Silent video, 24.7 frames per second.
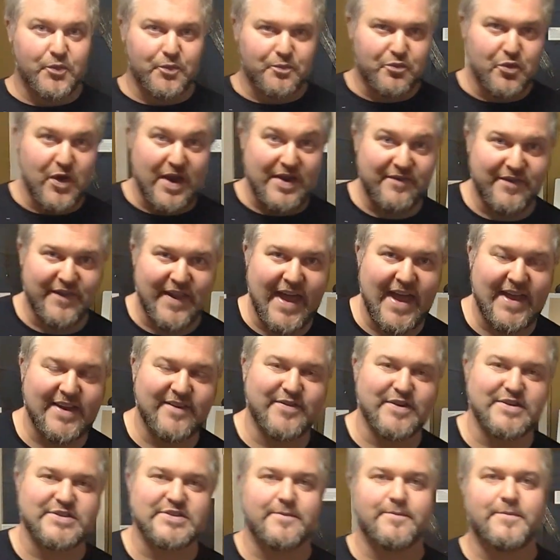red flag
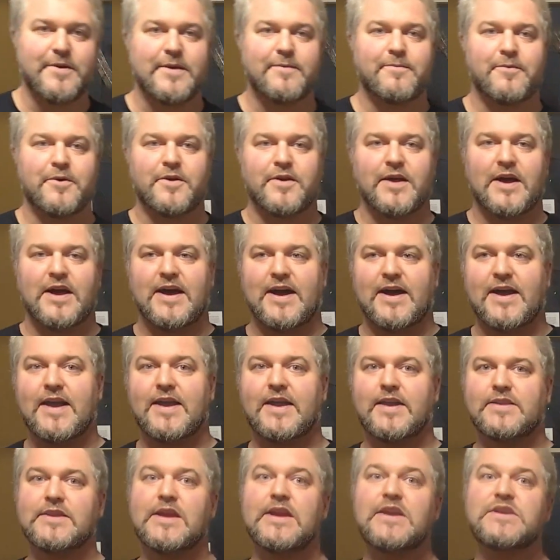for some people,
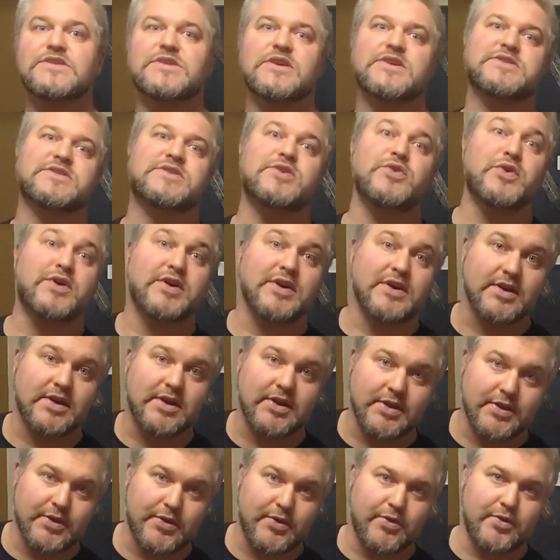it leads us to
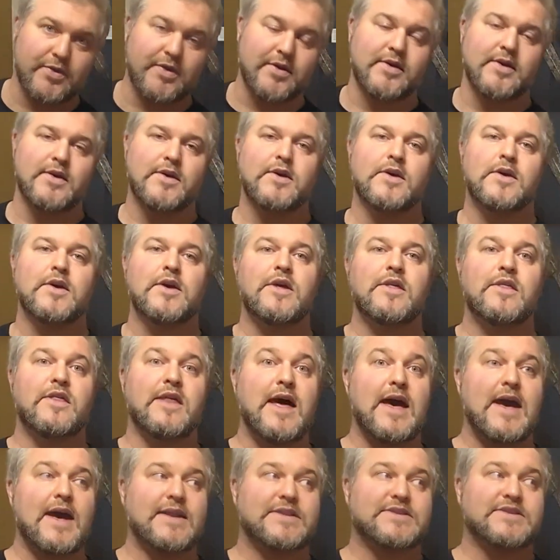conclude
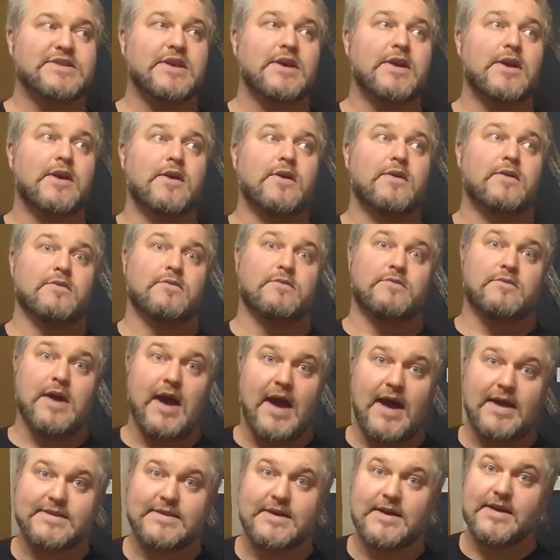that
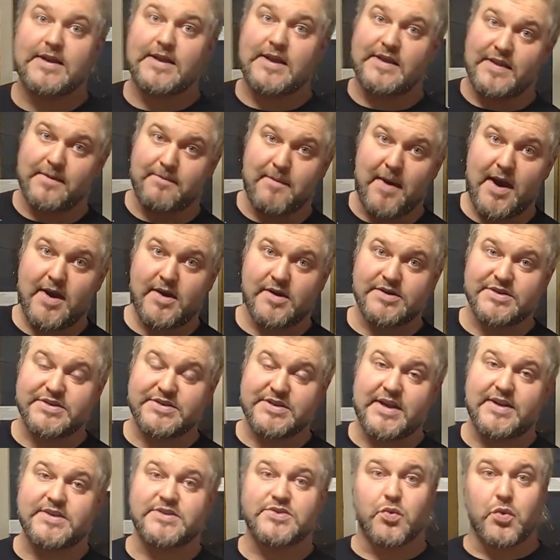kata in the modern
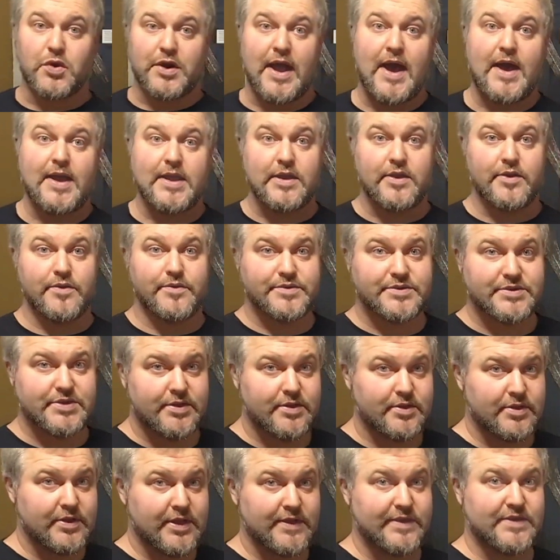sense were not used
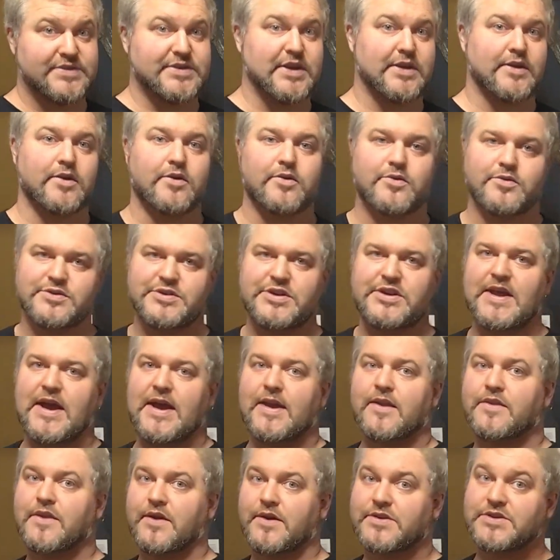in the Sengoku
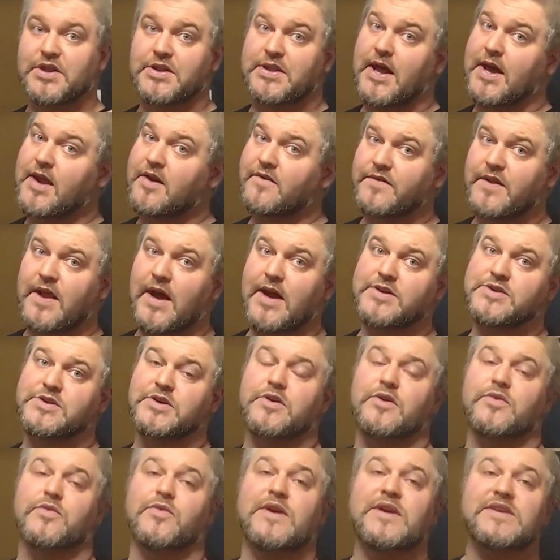Jidai. There's a lot of
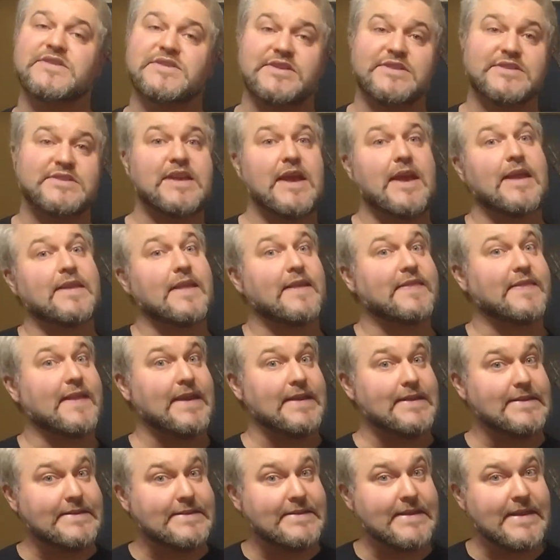logical reasons saying that
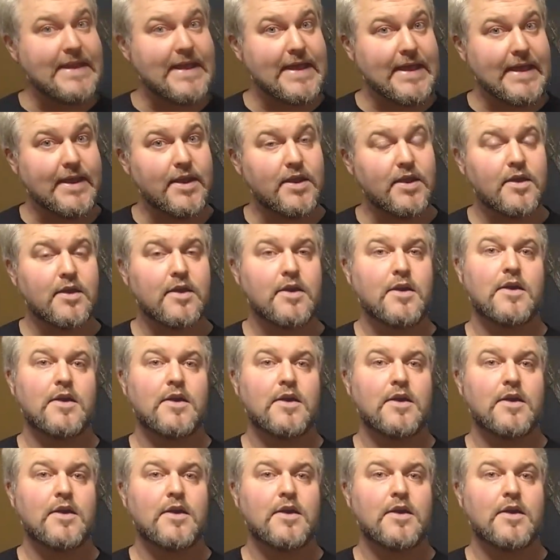they did,